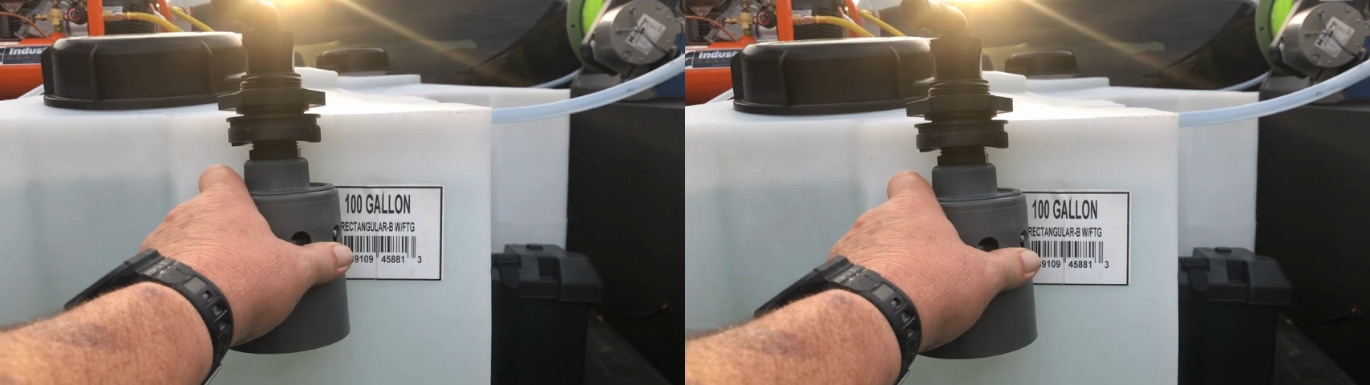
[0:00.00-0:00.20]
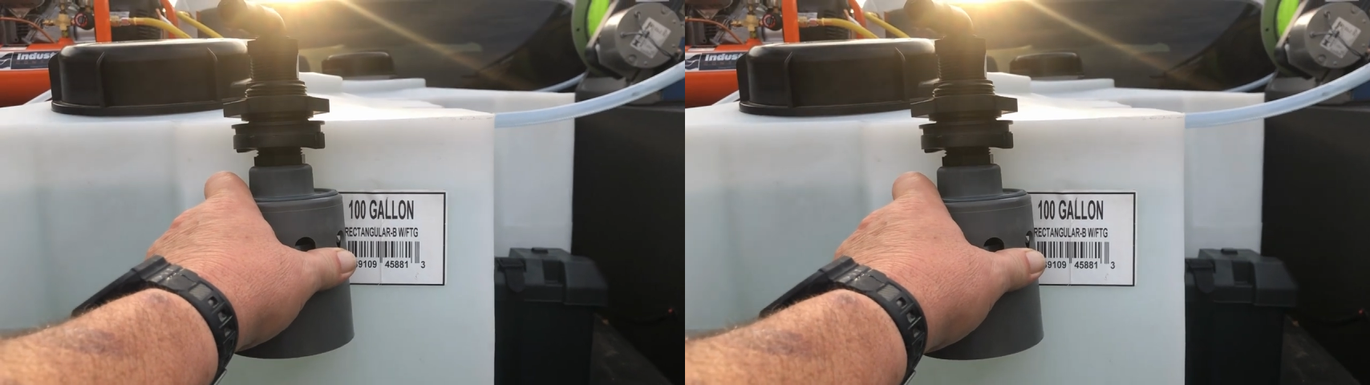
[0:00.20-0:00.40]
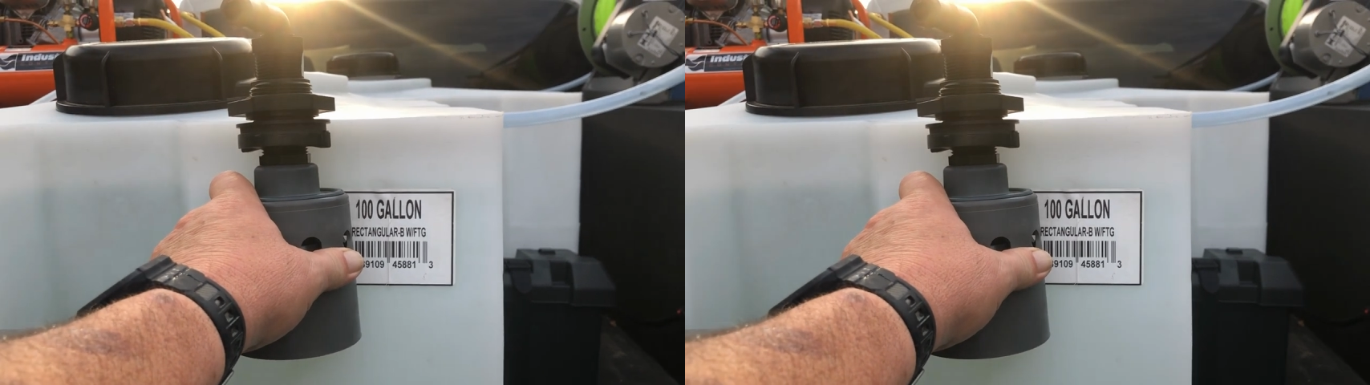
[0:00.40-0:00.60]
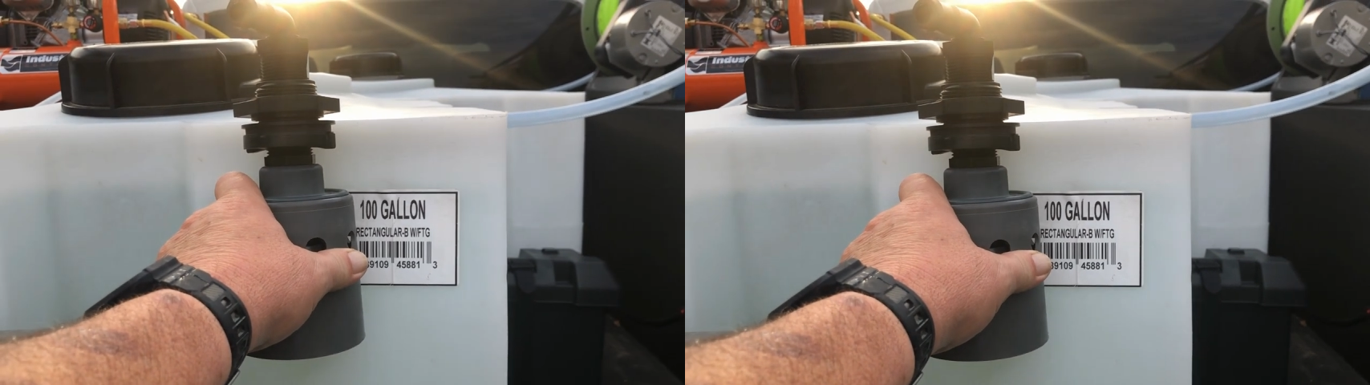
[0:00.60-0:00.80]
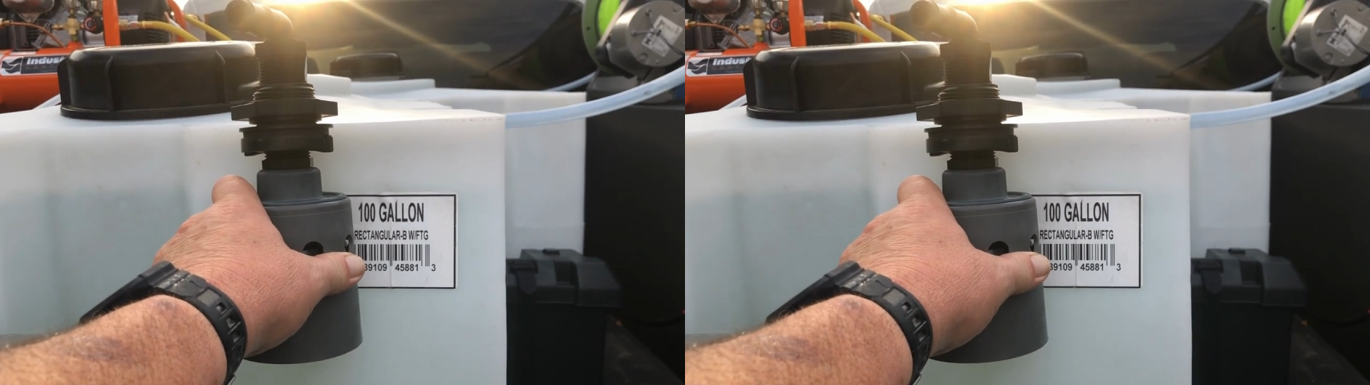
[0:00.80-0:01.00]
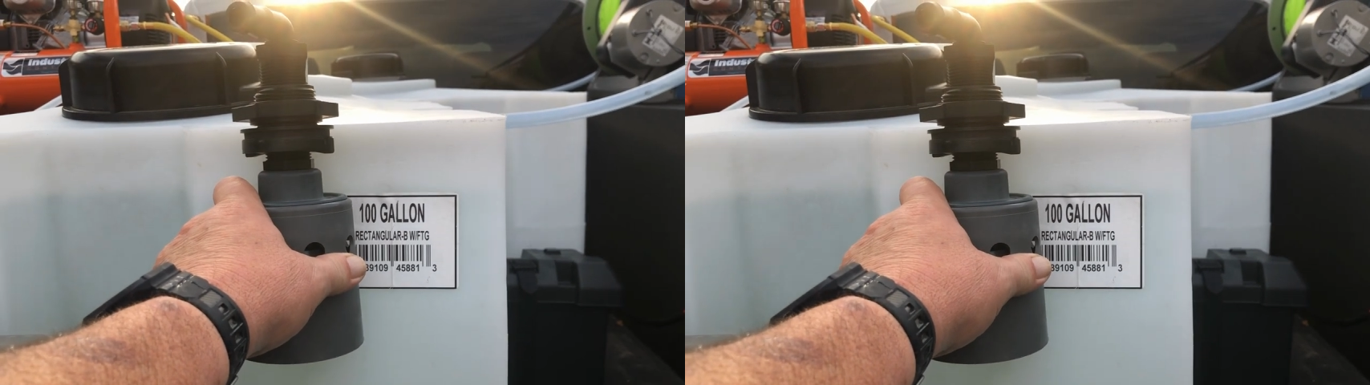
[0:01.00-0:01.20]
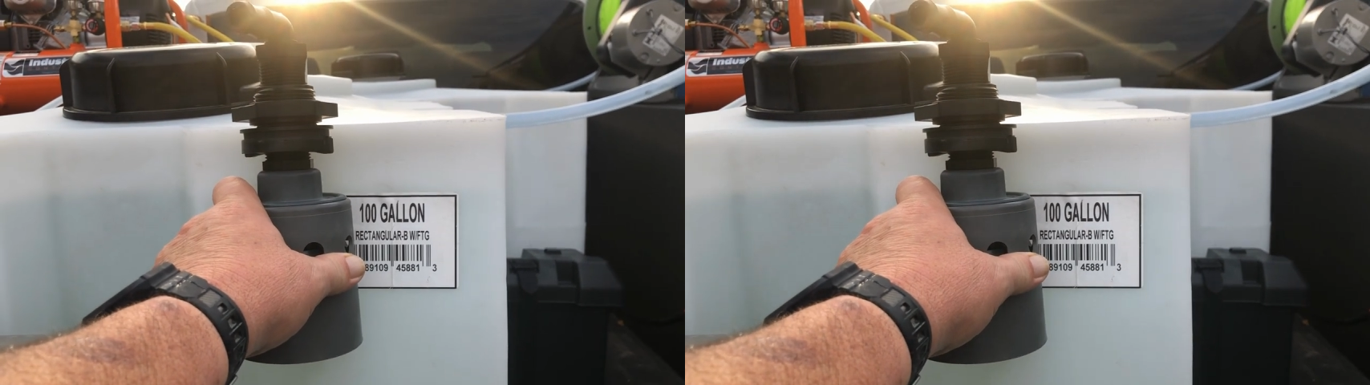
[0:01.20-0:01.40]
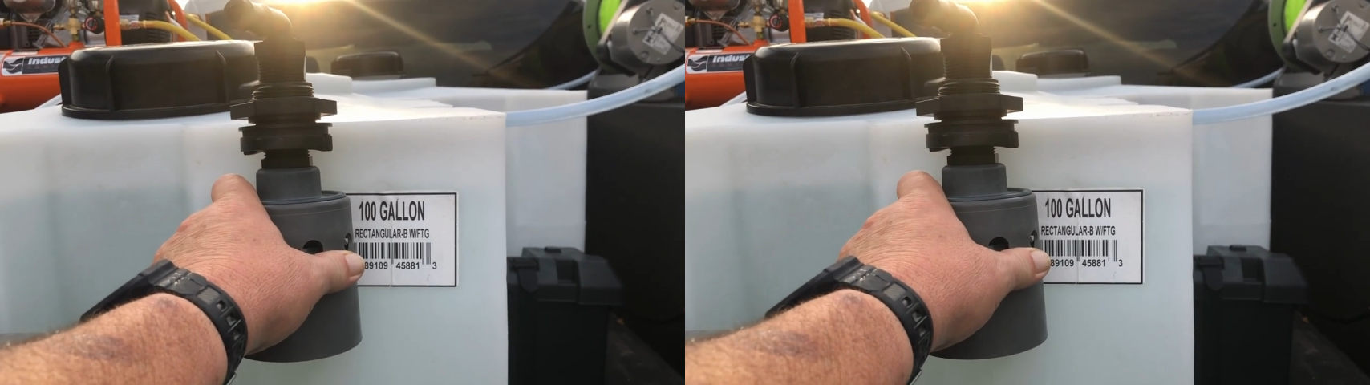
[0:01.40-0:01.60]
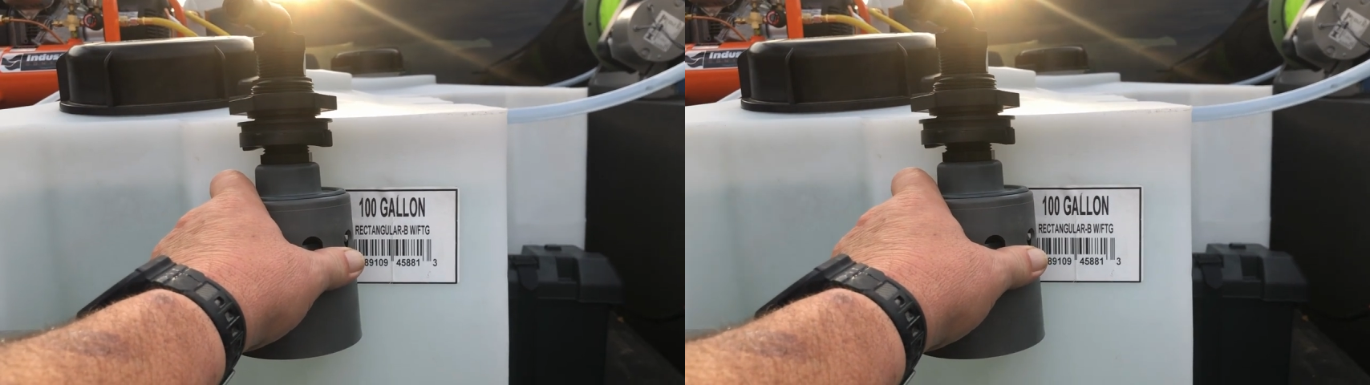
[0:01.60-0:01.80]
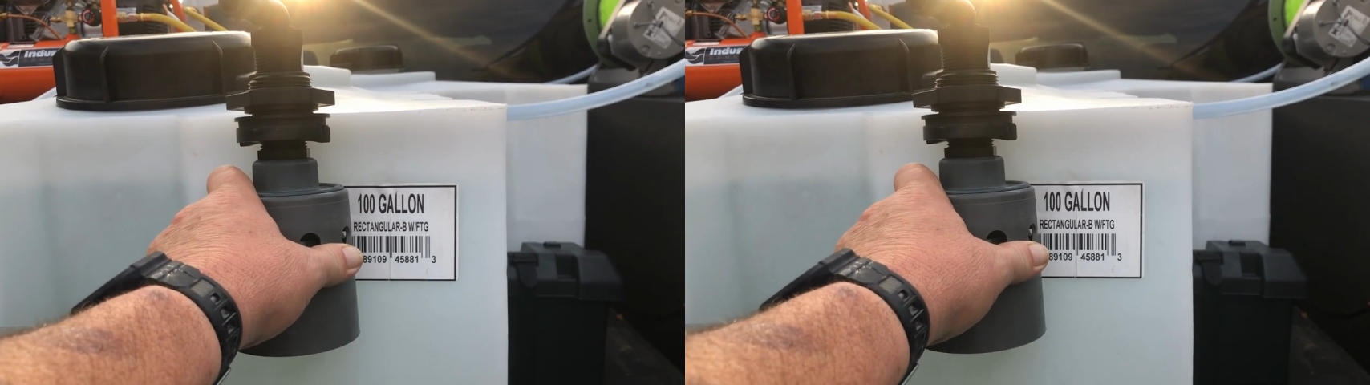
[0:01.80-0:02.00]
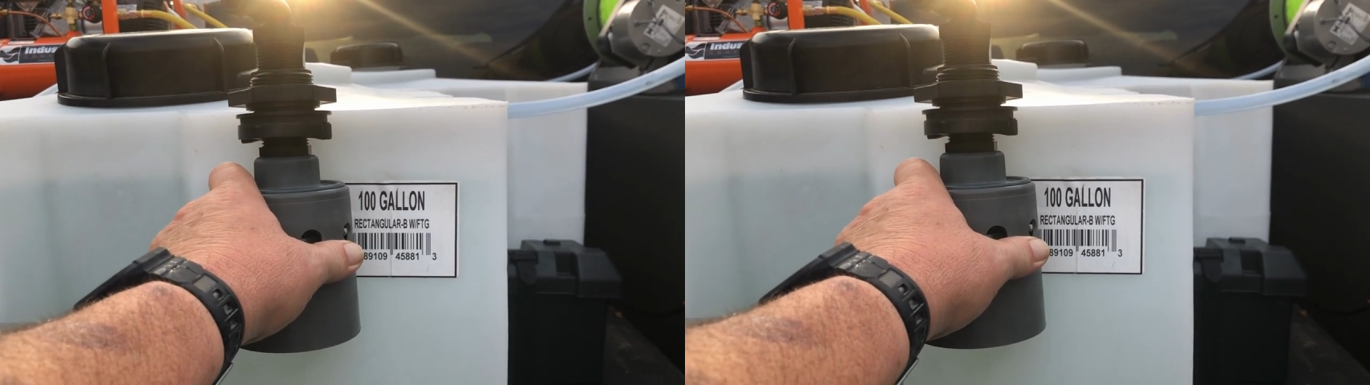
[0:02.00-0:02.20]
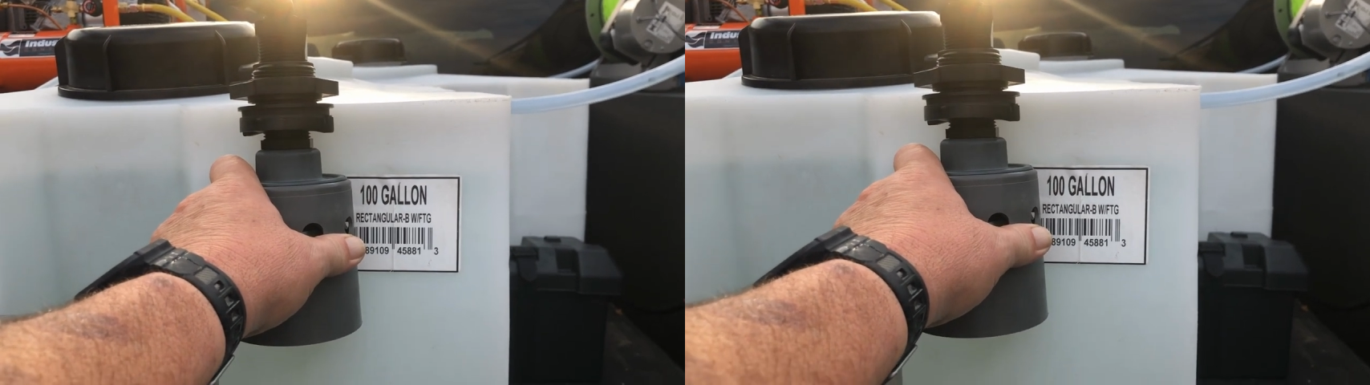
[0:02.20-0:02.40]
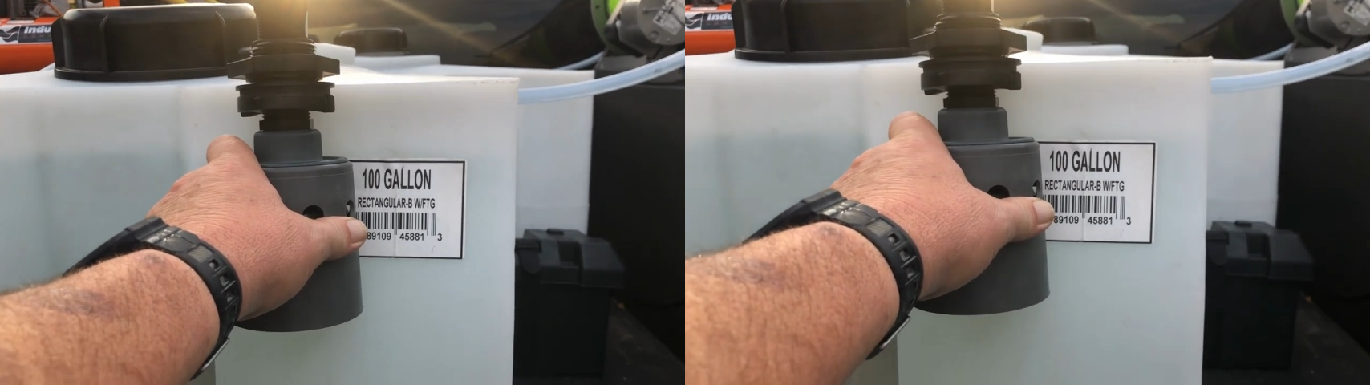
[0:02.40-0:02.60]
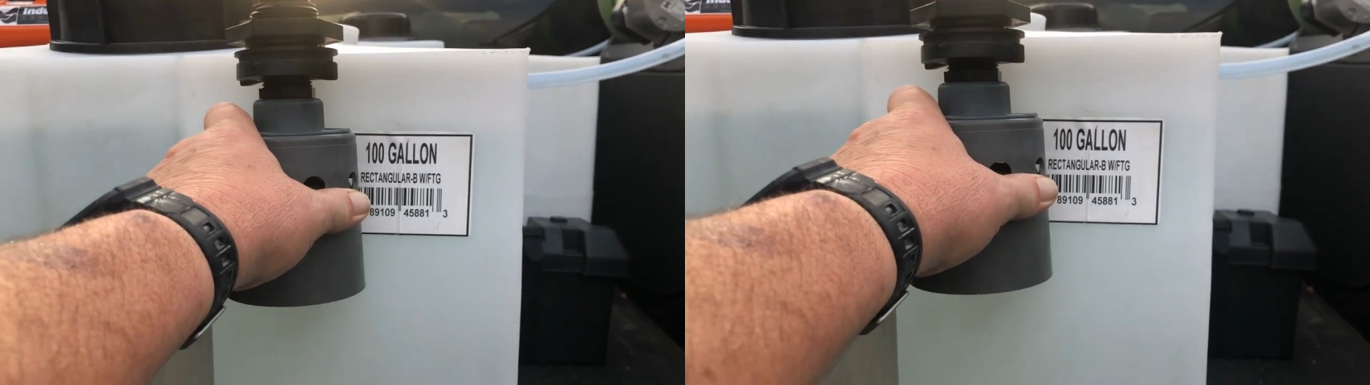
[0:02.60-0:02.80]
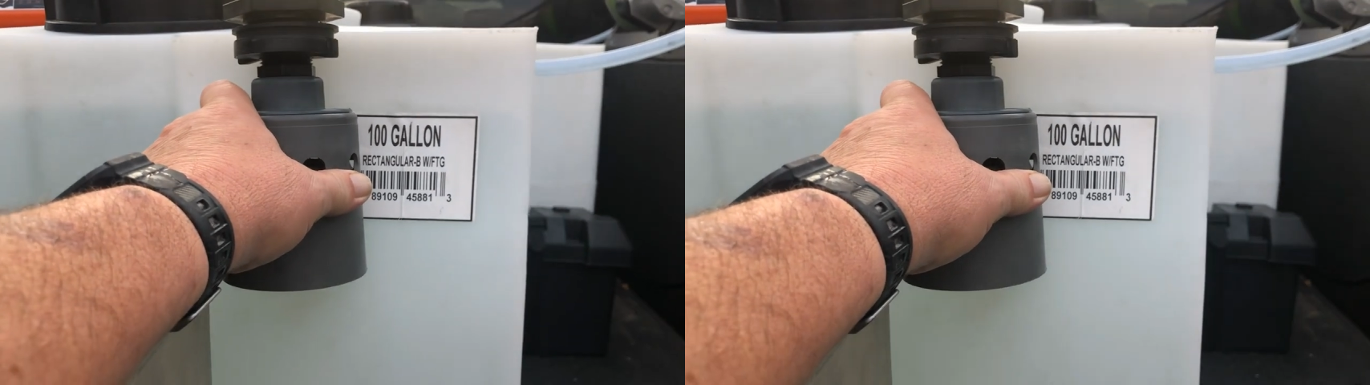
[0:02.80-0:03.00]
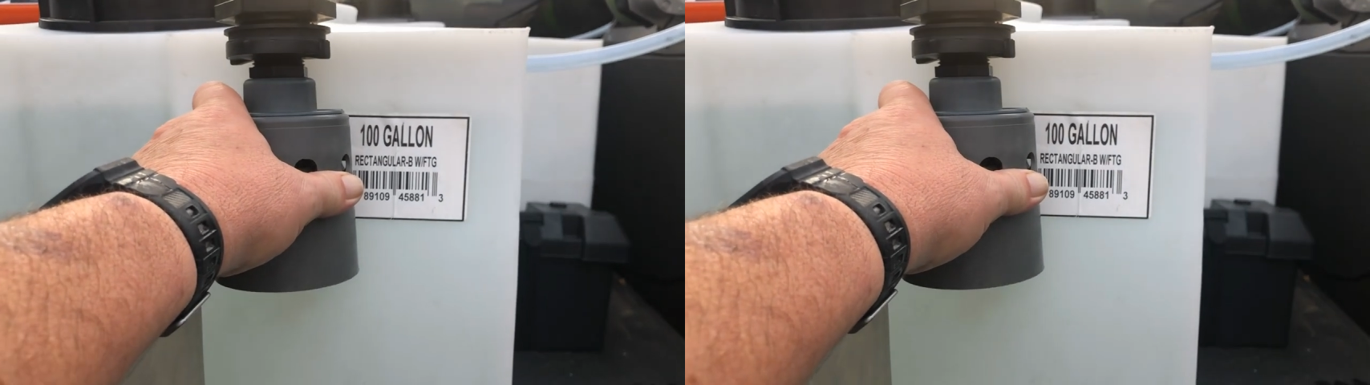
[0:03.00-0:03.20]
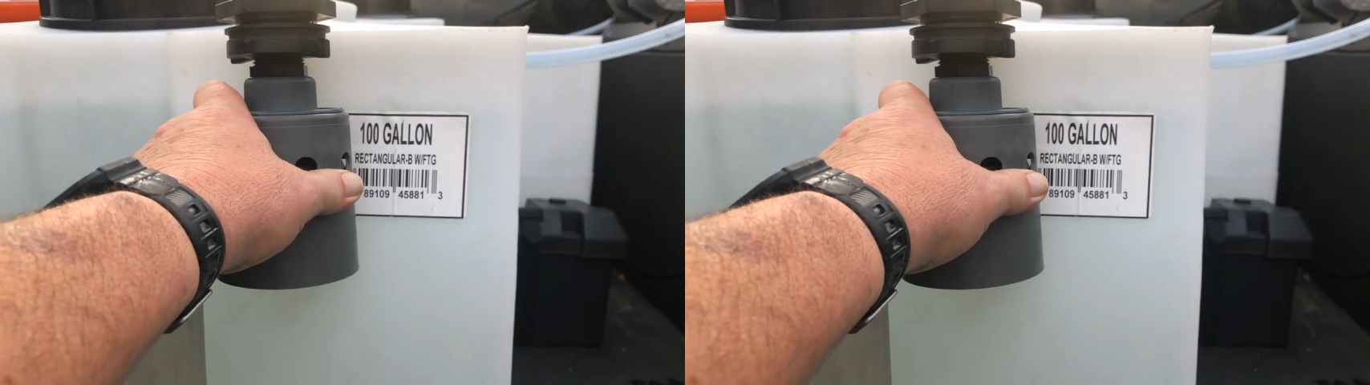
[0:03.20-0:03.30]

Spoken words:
No face is visible, so there are no lips to read.